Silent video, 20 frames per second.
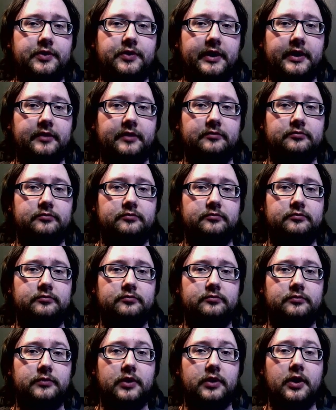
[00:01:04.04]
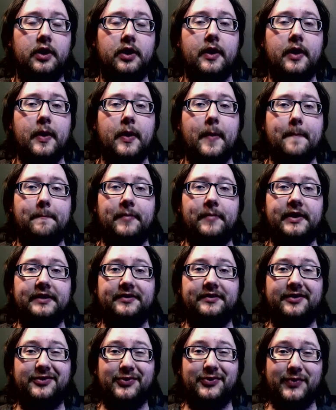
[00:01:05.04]
care?
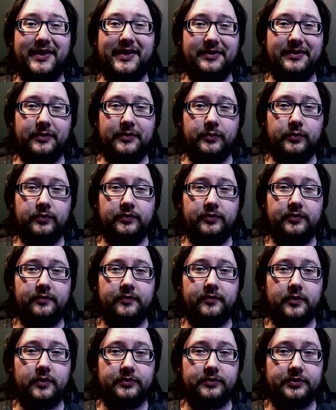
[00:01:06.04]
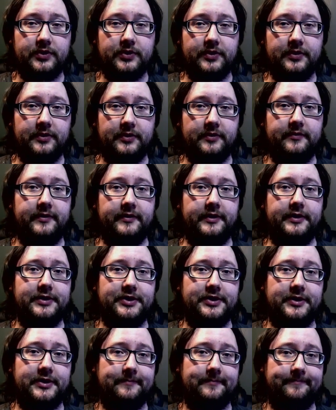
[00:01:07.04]
Because it's great news for alternative
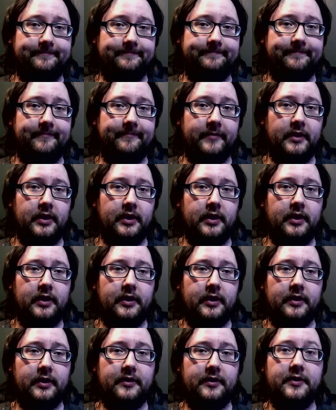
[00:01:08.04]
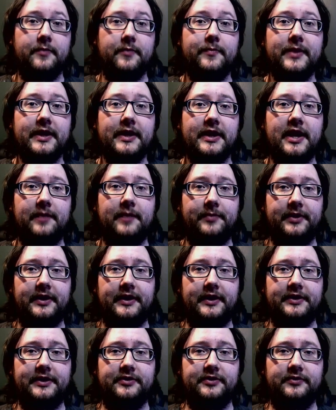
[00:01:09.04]
energy. There are many
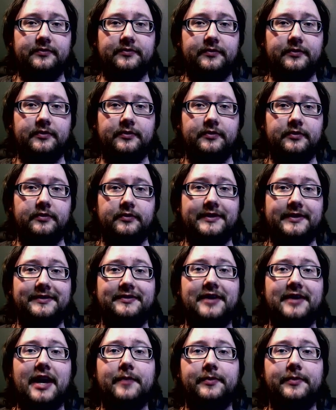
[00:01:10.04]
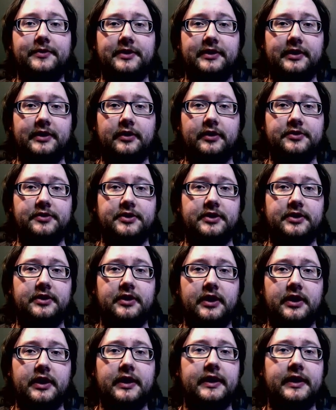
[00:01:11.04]
applications for this type of technology.
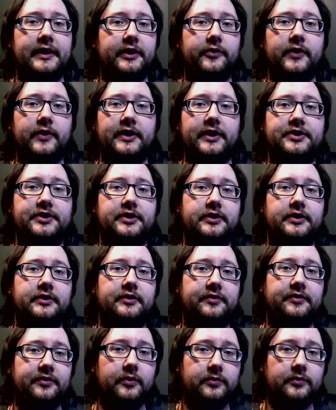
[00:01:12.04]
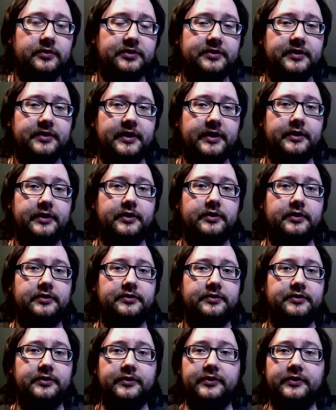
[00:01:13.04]
Integration into solar
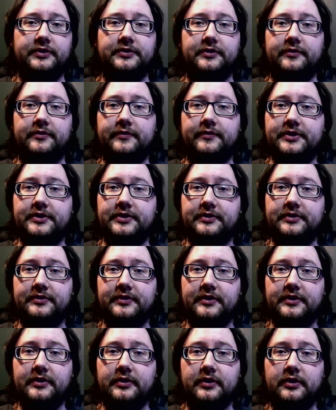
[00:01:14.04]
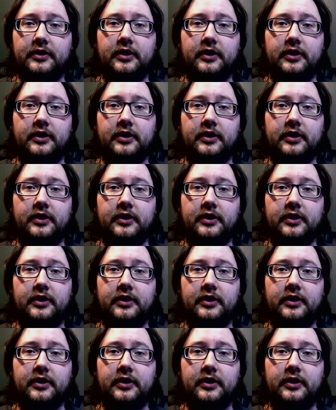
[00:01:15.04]
cells to increase their efficiency,